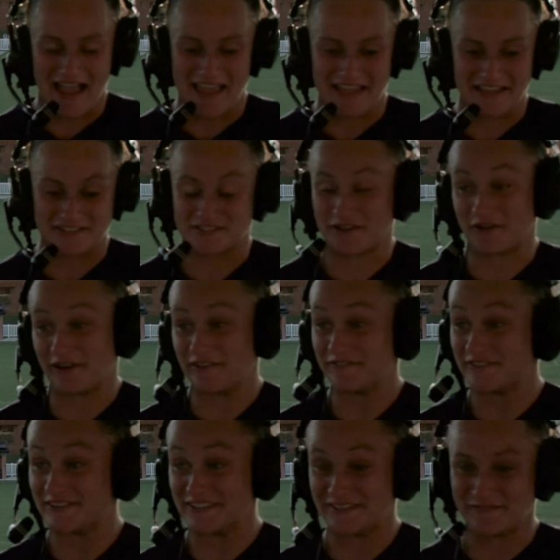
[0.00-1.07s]
It's a great
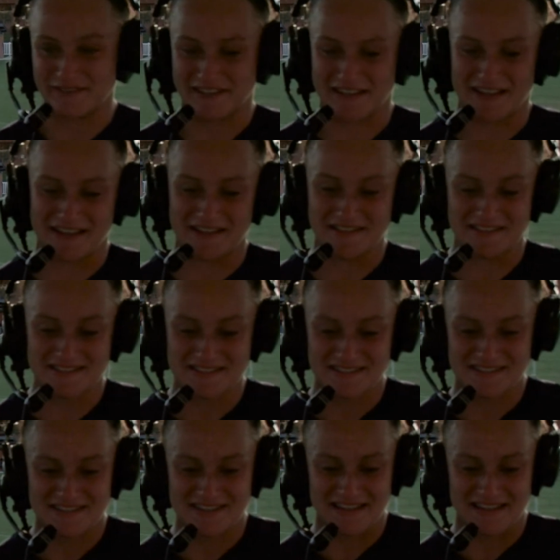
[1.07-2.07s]
feeling, because